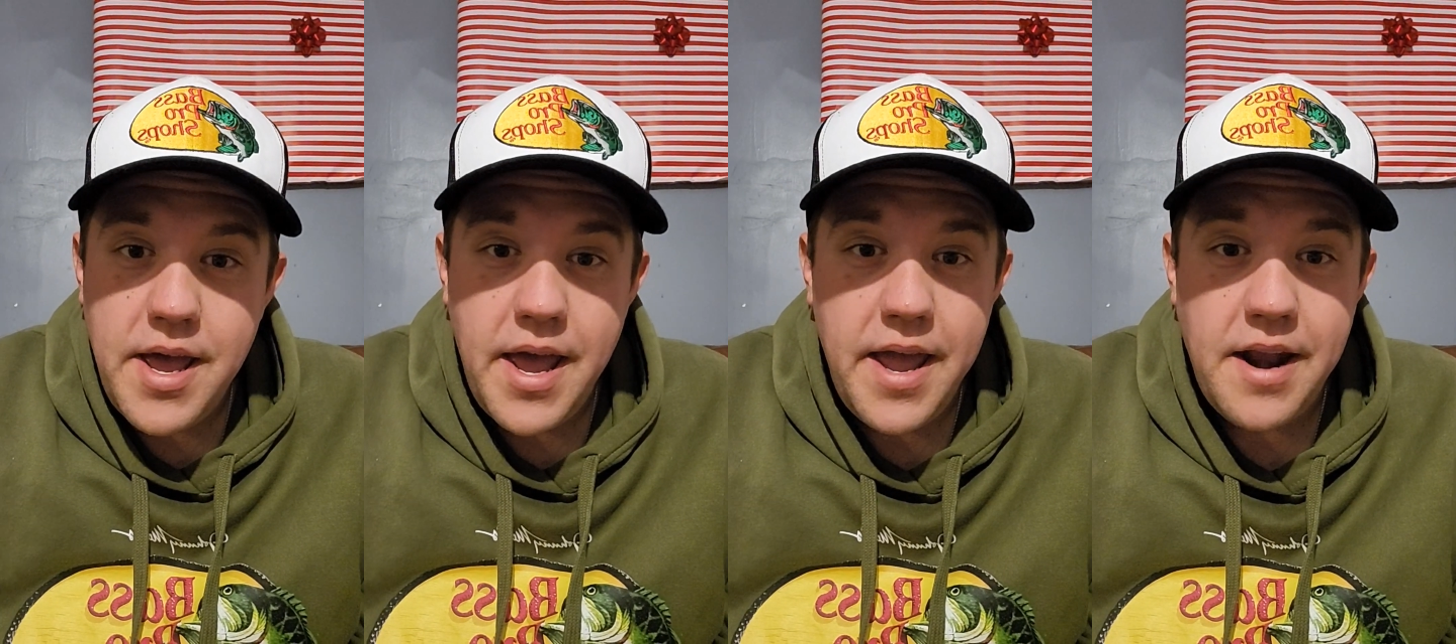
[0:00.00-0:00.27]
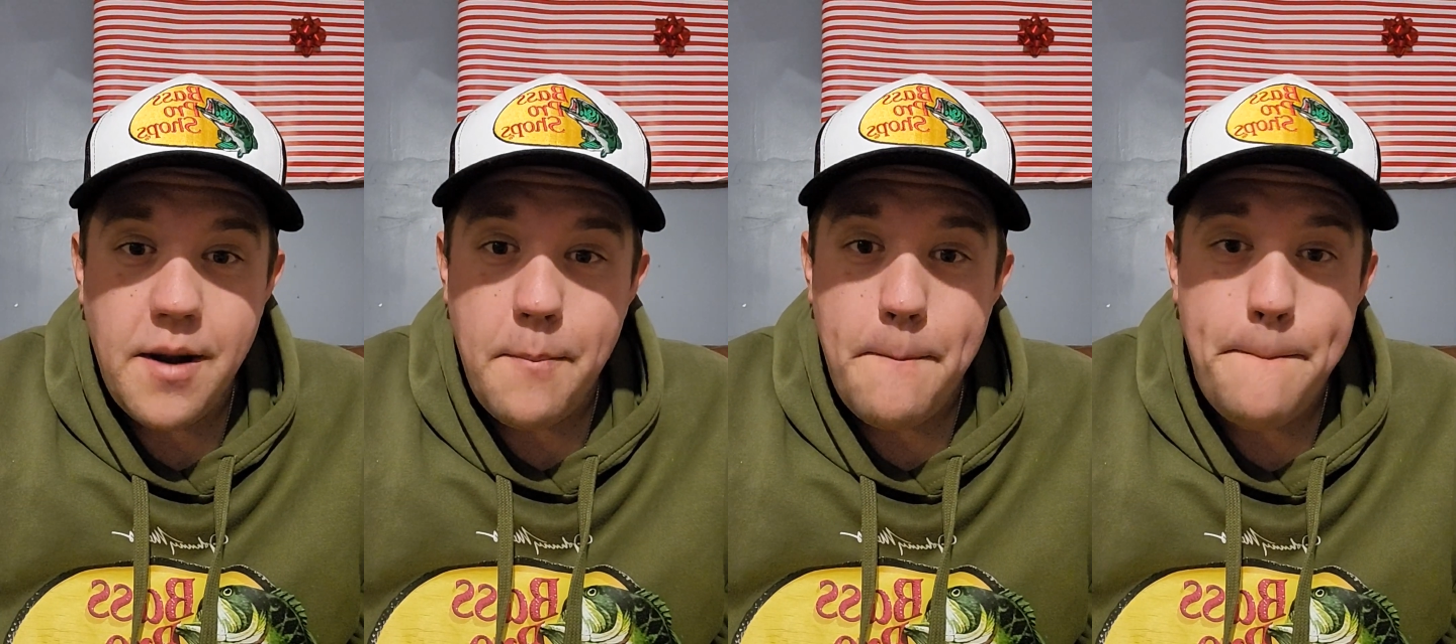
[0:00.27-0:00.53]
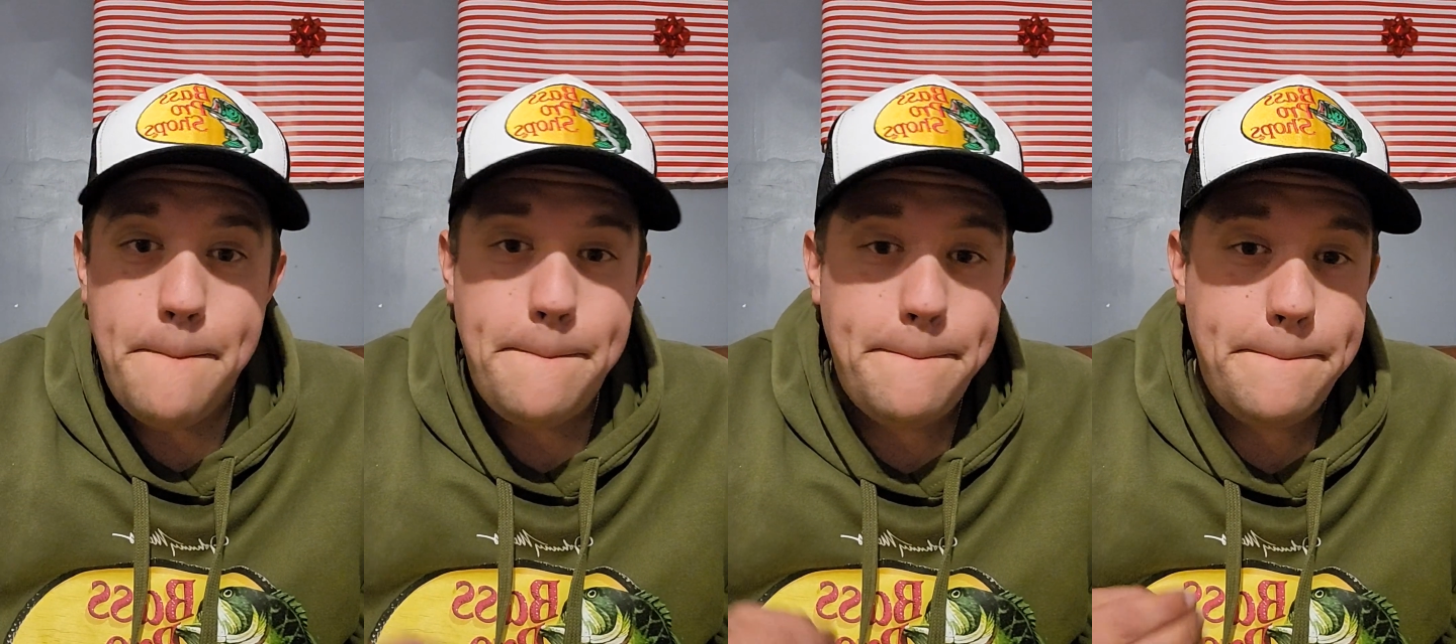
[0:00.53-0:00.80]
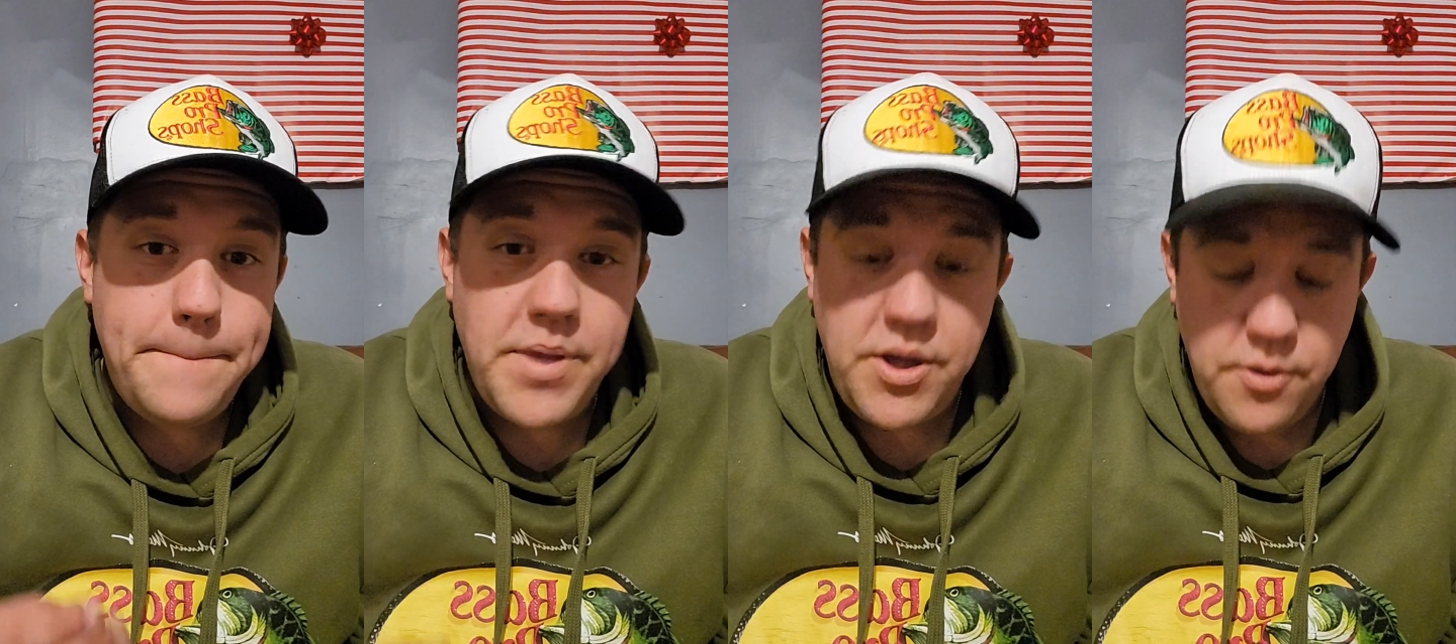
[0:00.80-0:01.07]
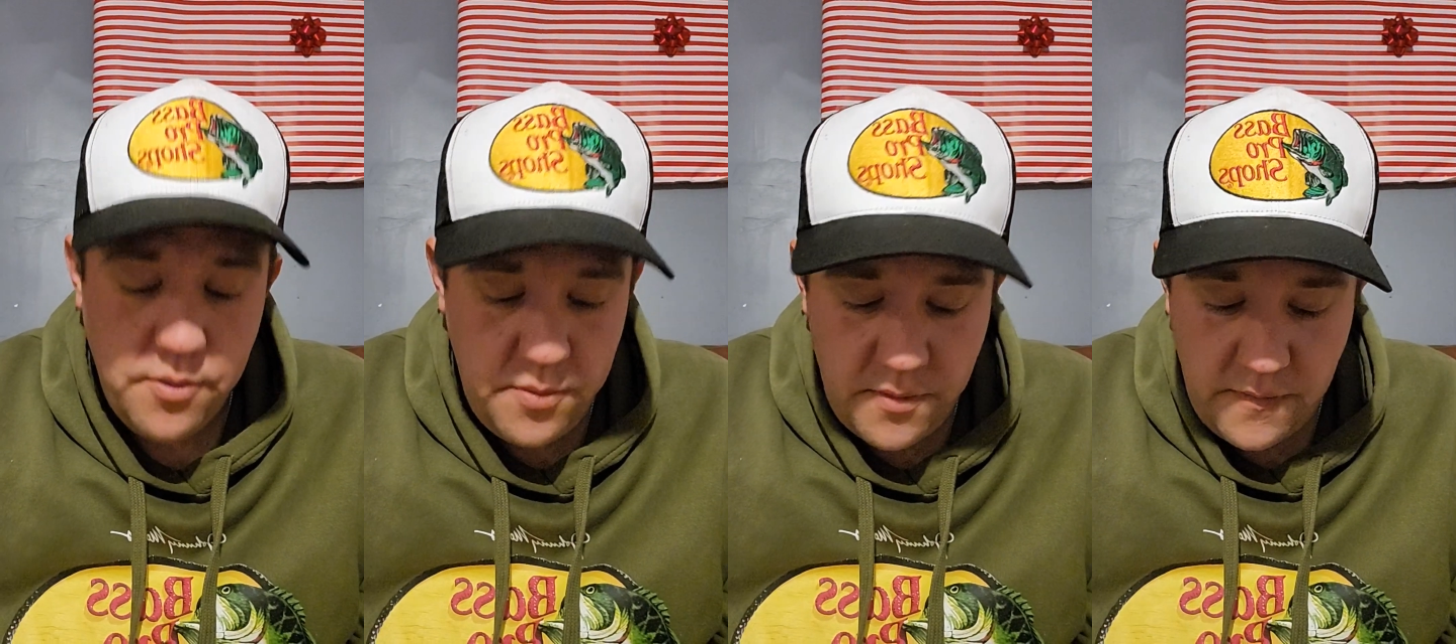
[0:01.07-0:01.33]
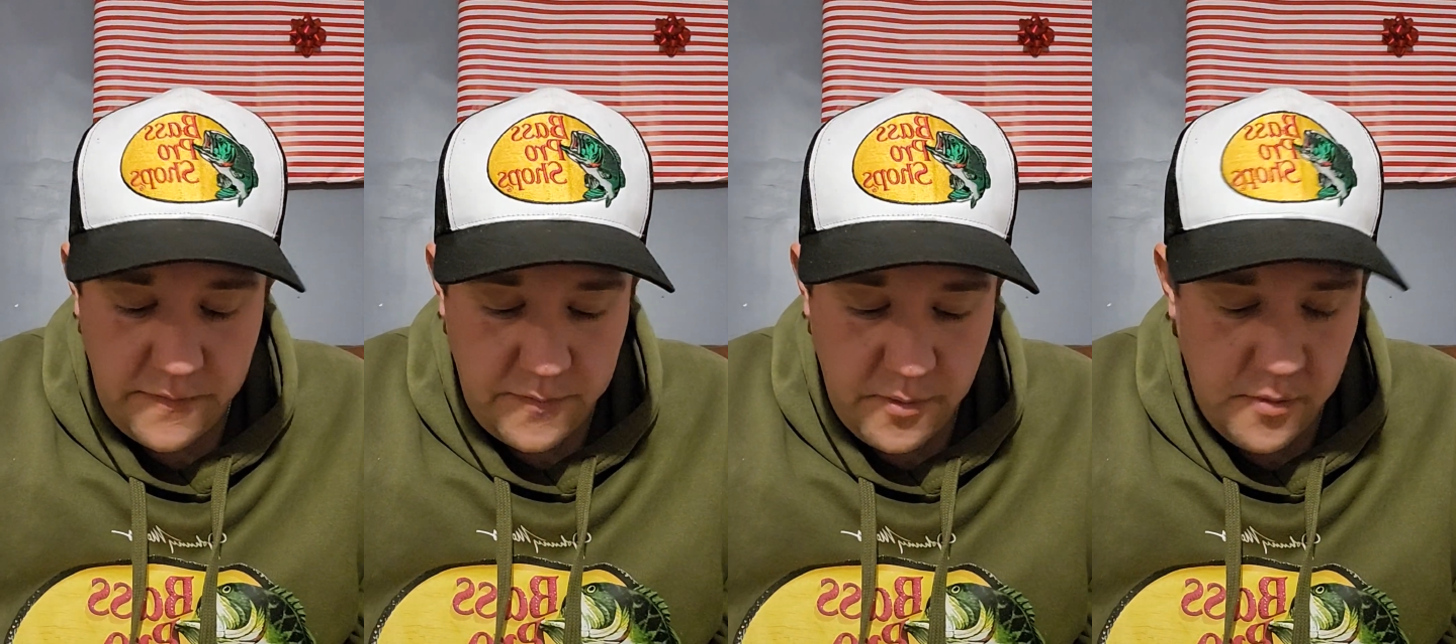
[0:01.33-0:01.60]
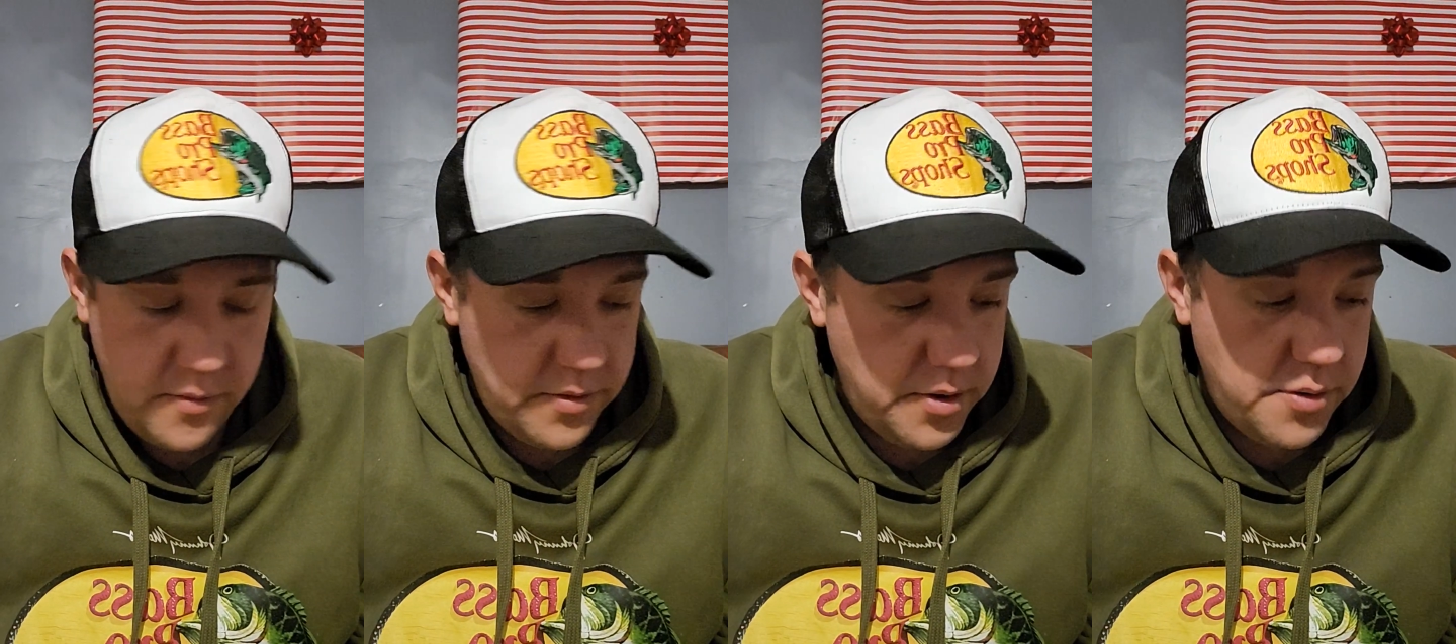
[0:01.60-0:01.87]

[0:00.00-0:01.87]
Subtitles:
and a beautiful